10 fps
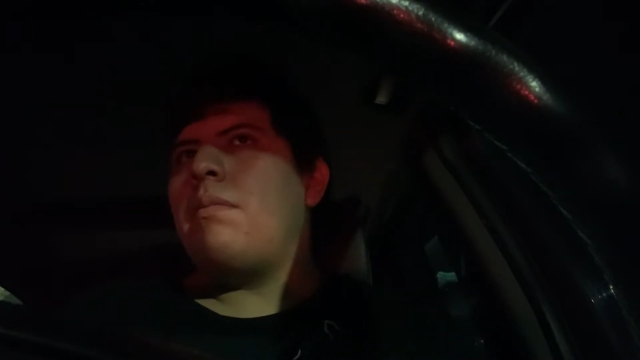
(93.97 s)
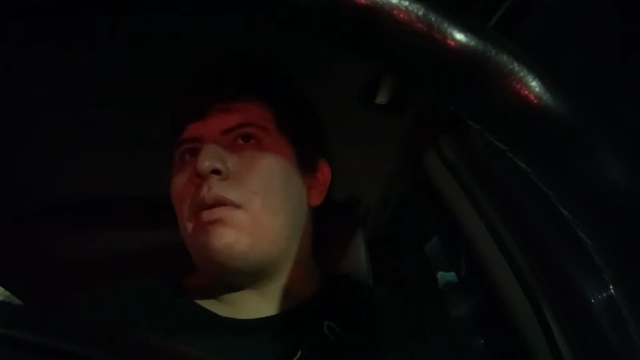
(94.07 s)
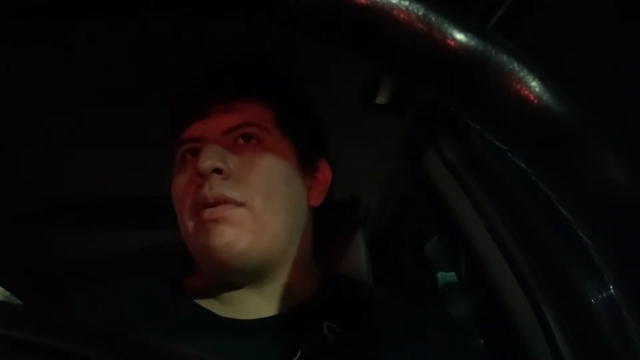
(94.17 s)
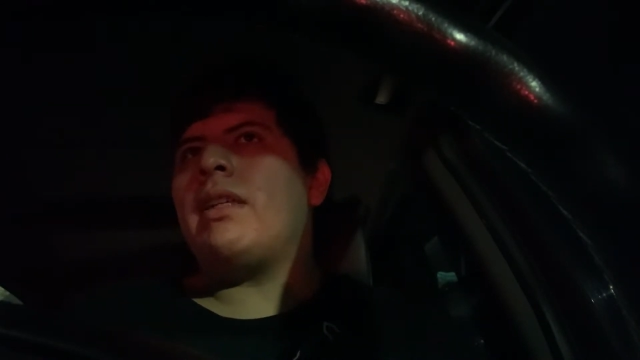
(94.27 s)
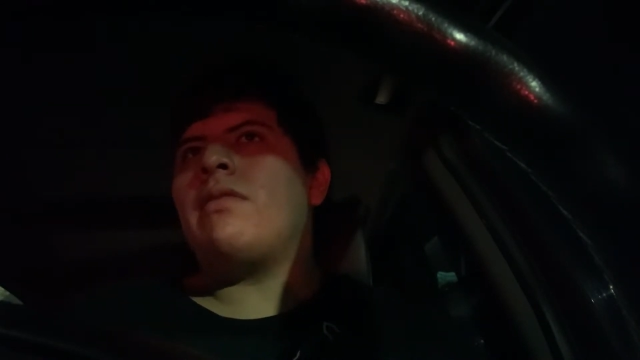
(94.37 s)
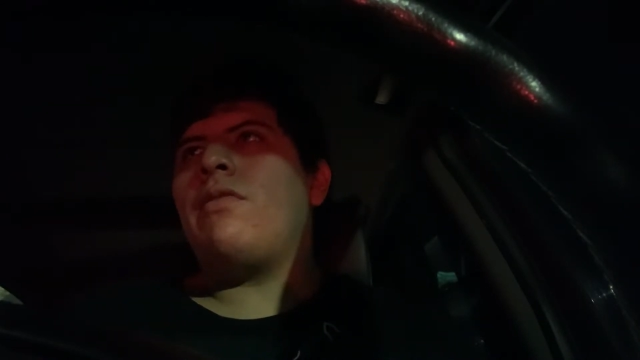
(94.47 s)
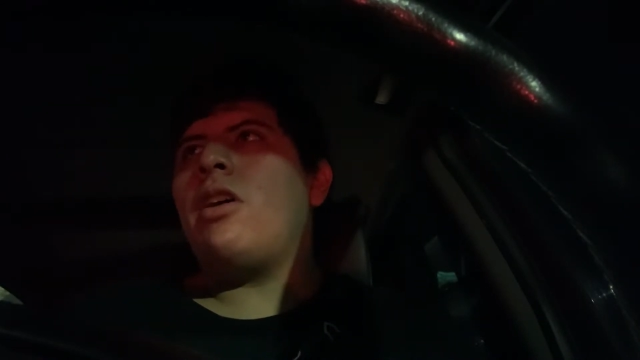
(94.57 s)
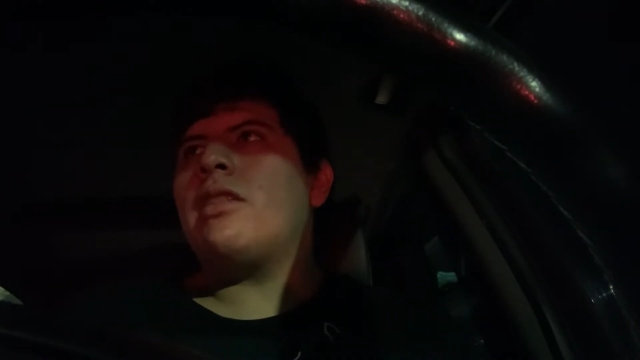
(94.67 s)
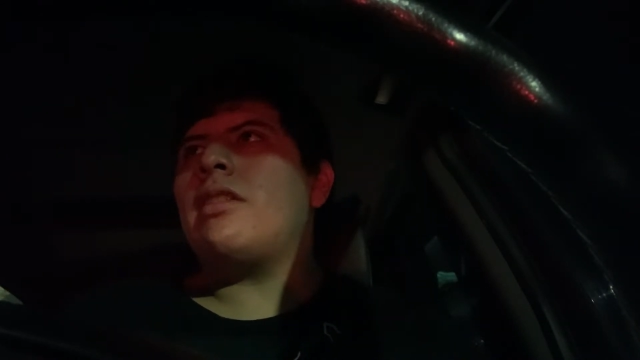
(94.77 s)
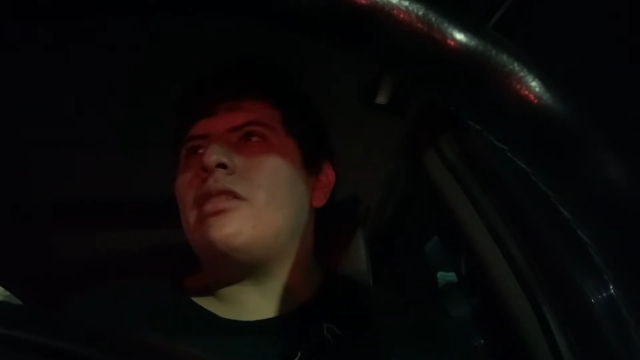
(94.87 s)
But we got the
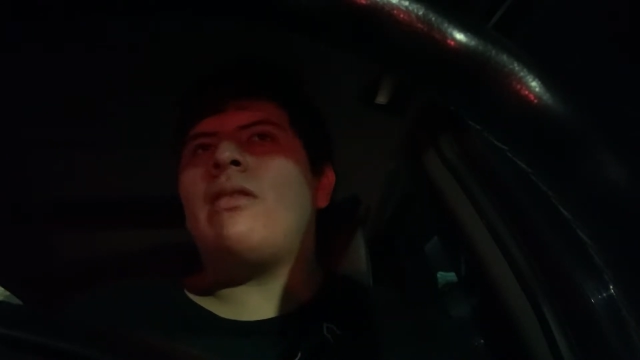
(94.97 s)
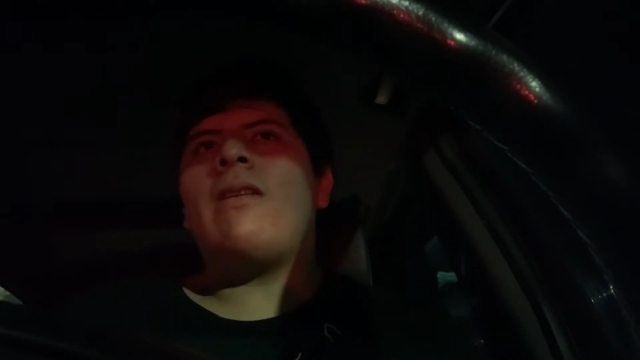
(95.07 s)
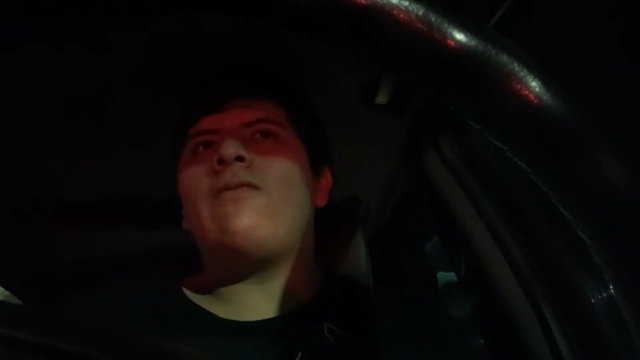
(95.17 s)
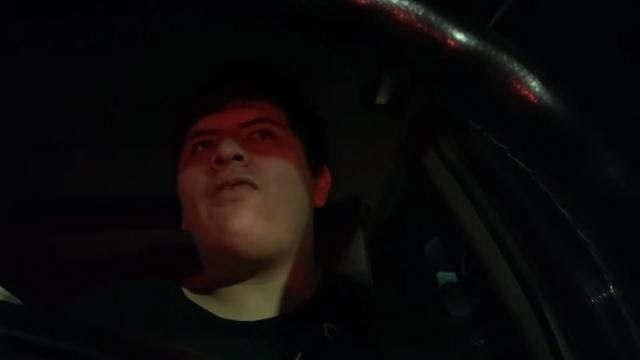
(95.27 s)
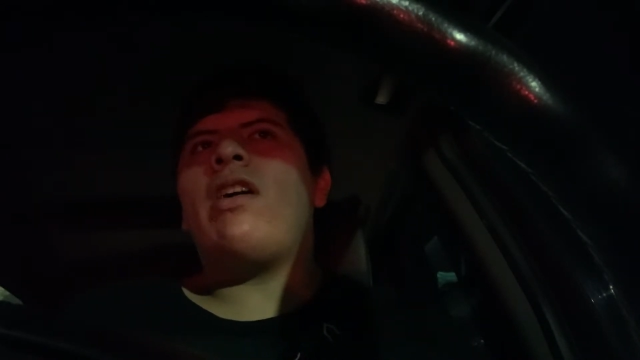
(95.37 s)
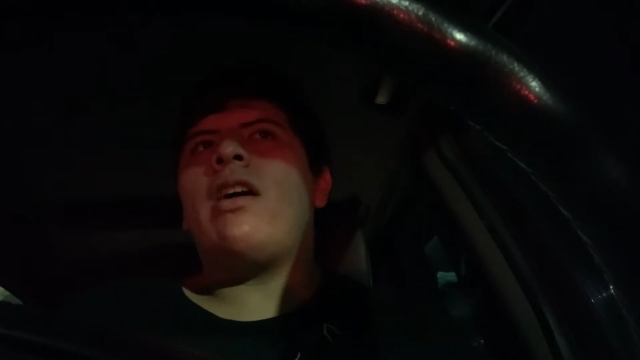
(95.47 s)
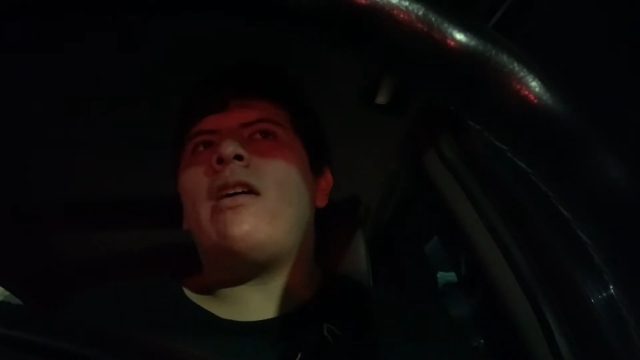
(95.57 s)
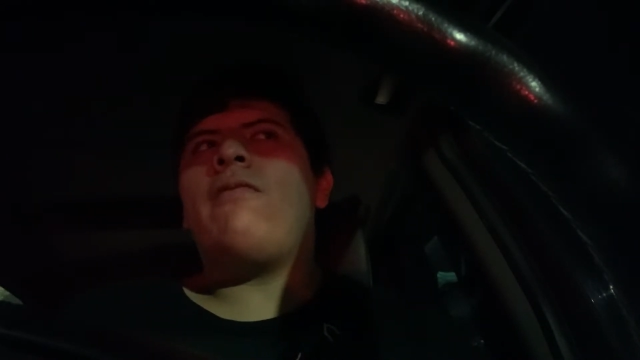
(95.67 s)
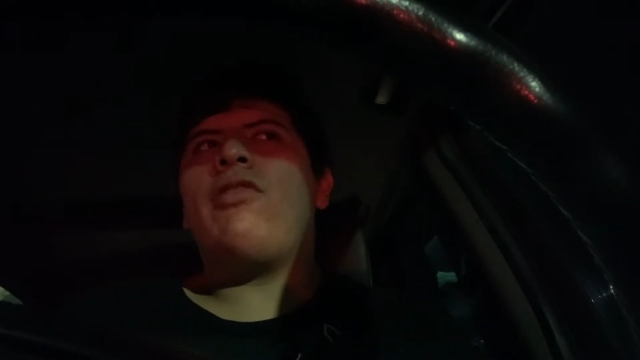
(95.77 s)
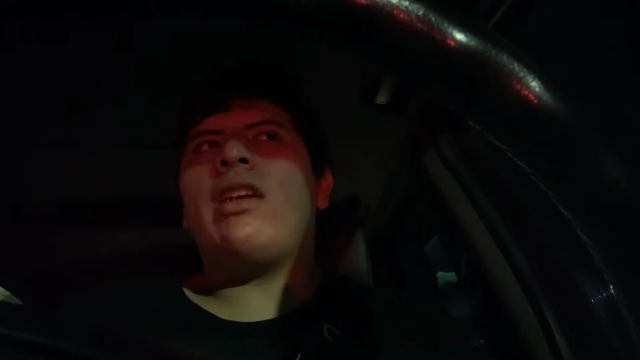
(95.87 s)
vlogs, and so there's
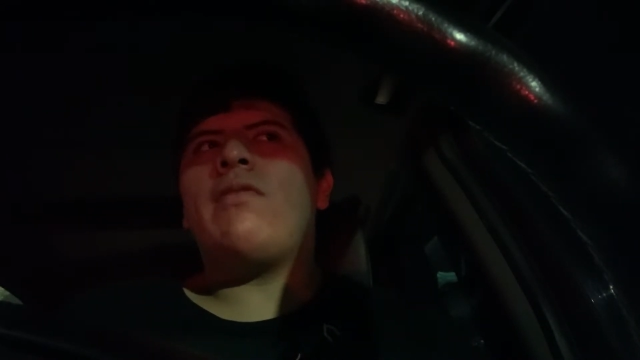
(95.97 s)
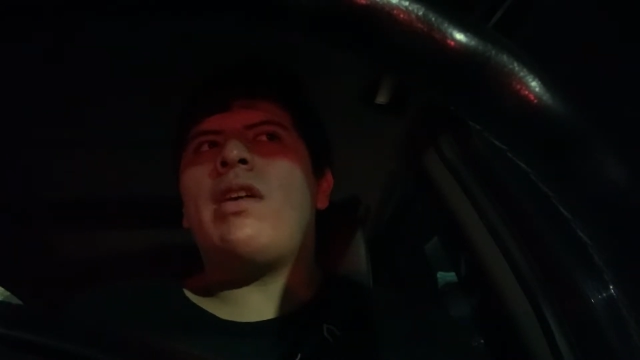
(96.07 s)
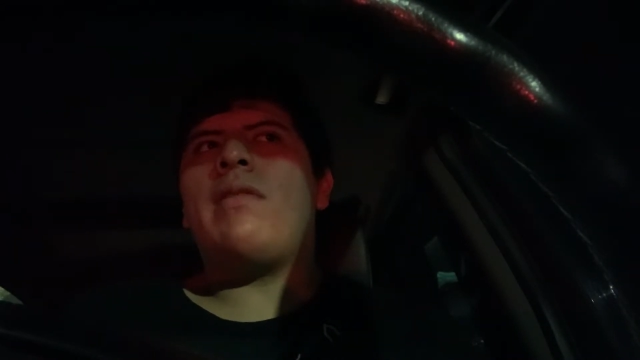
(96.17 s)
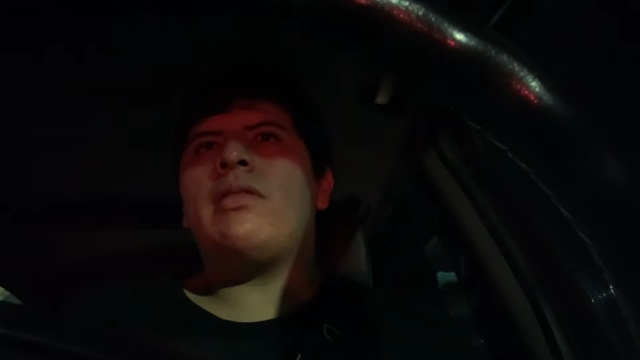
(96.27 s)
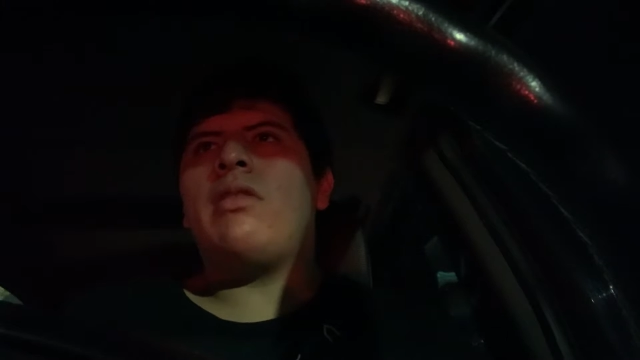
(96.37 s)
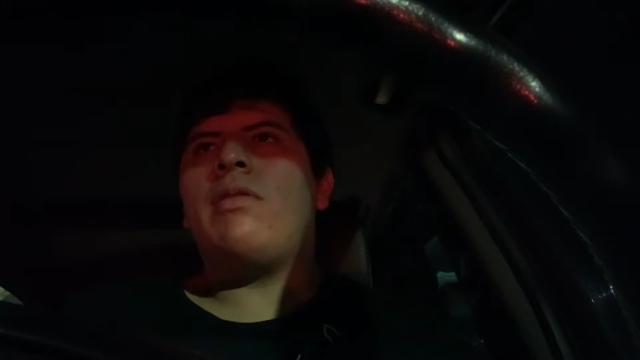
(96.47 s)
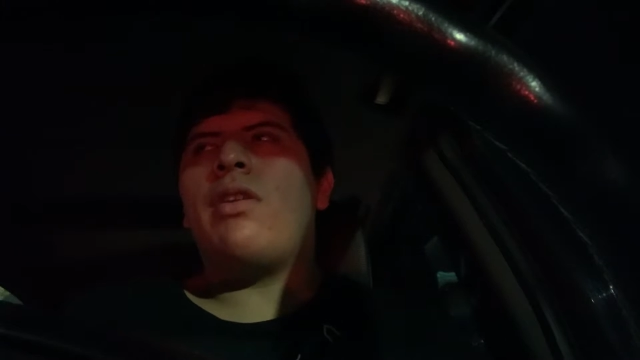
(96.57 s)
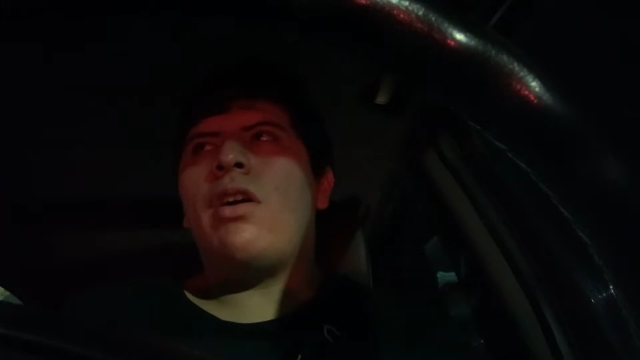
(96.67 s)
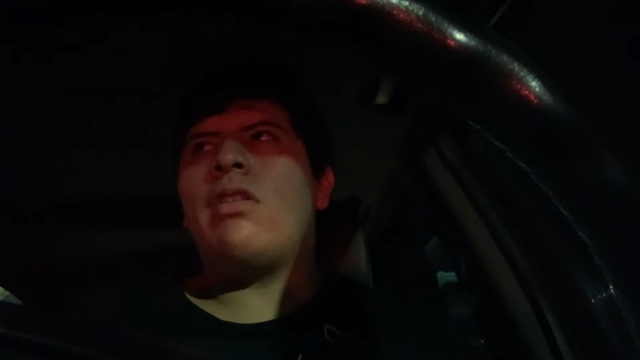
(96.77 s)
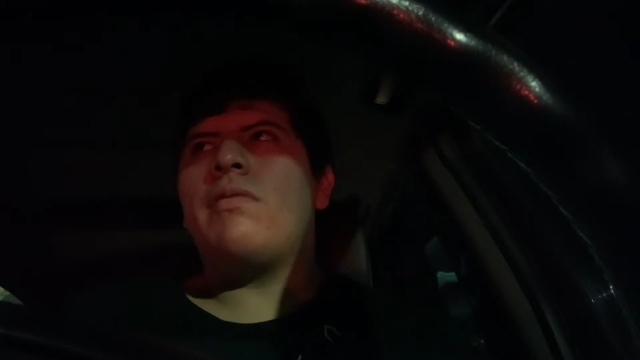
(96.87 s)
freaking virus going
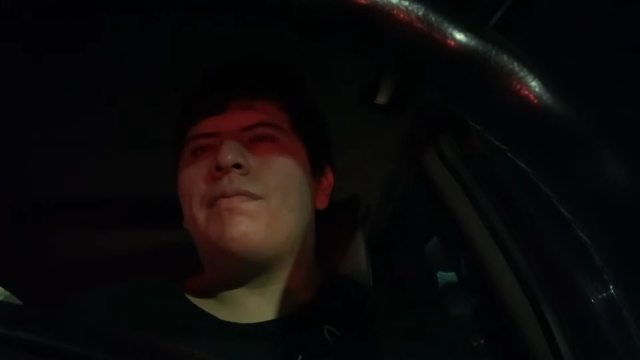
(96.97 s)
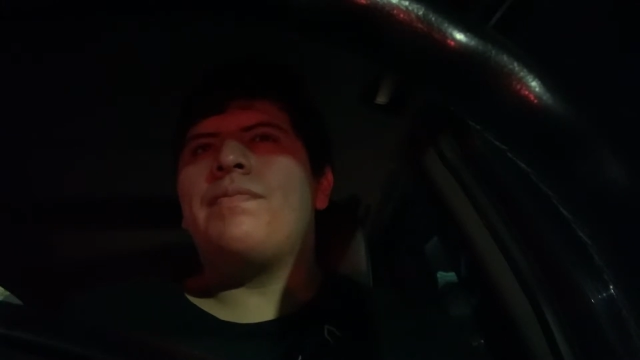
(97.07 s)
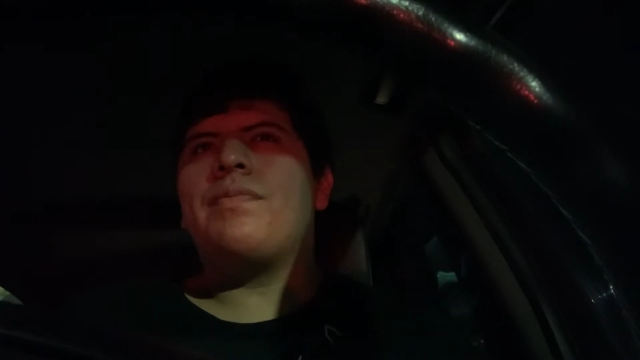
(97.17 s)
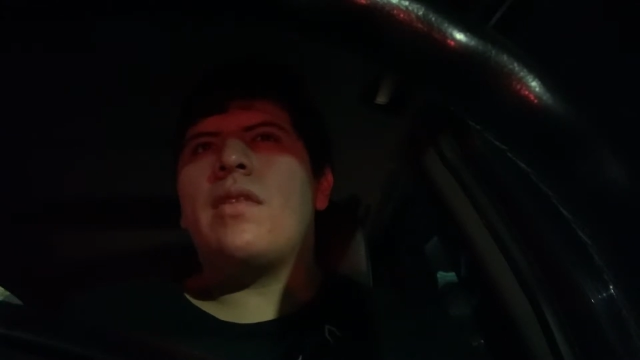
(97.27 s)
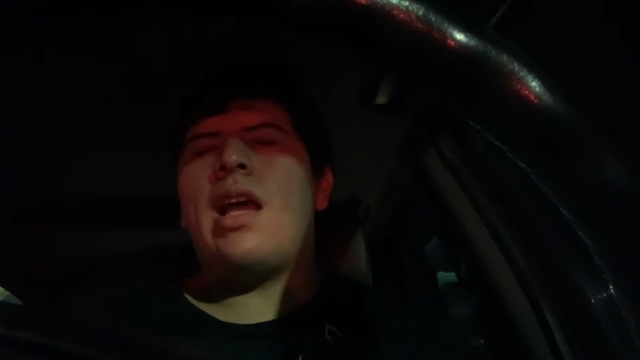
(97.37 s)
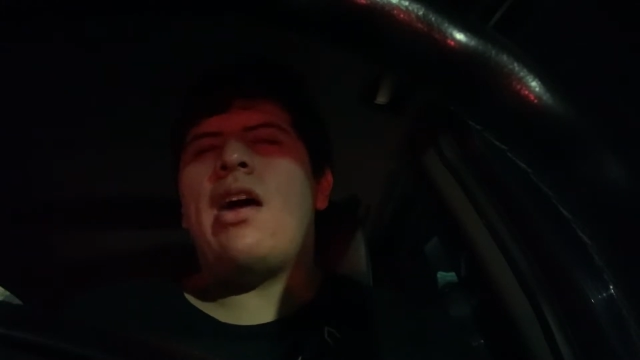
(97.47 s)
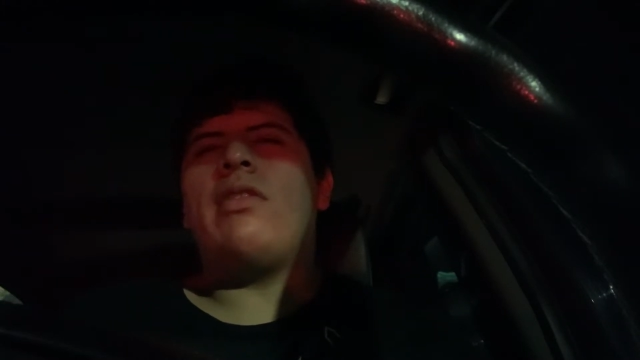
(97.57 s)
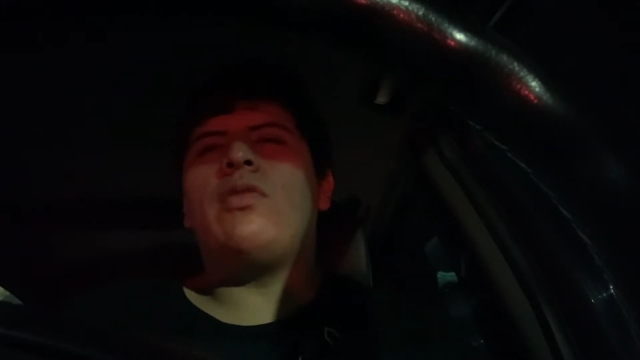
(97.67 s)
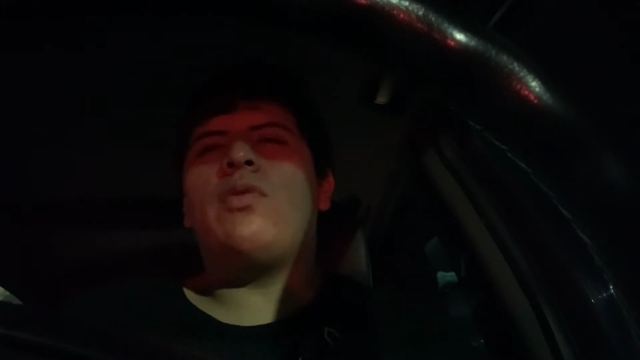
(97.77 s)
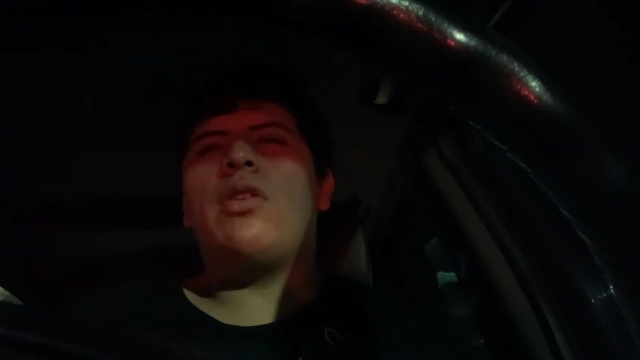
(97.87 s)
on out
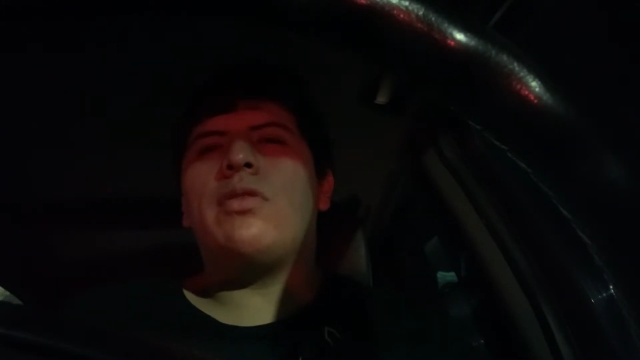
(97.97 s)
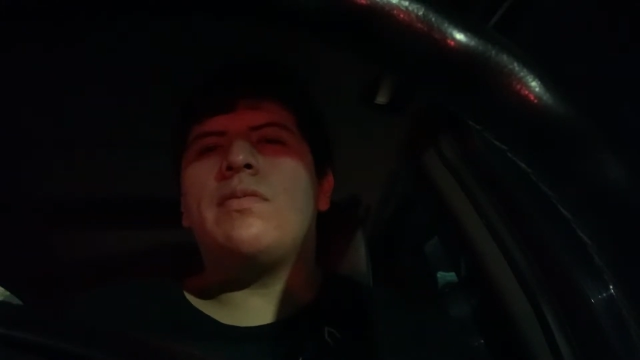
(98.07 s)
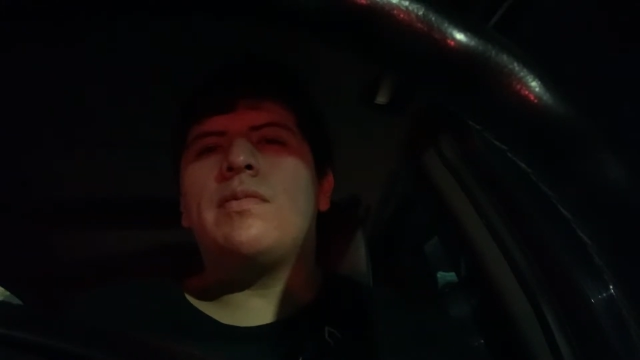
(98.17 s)
in the world.